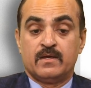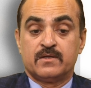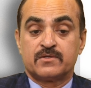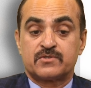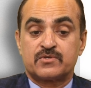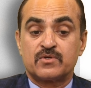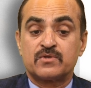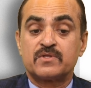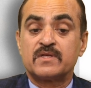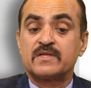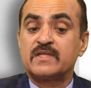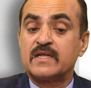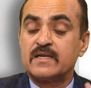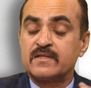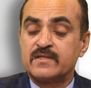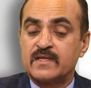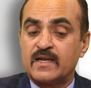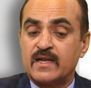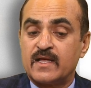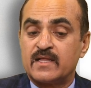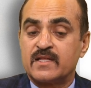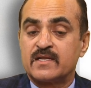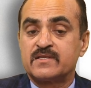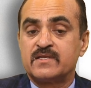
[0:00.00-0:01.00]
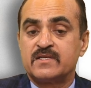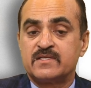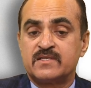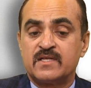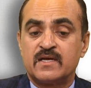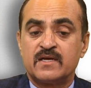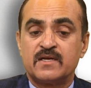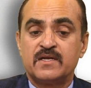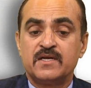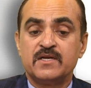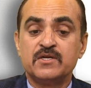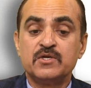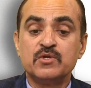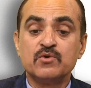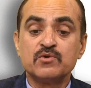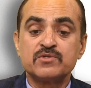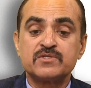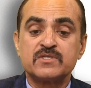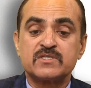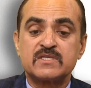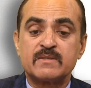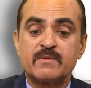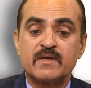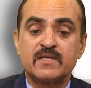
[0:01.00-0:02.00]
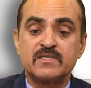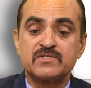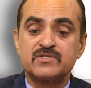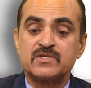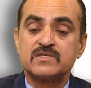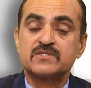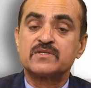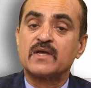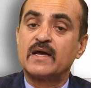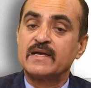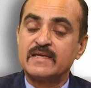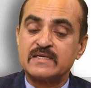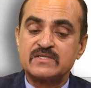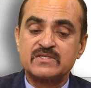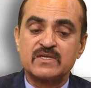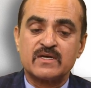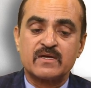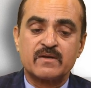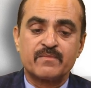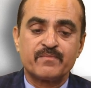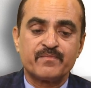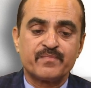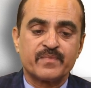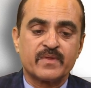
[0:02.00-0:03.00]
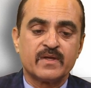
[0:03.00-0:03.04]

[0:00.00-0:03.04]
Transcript: So then other is the induced systemic resistance, ISR.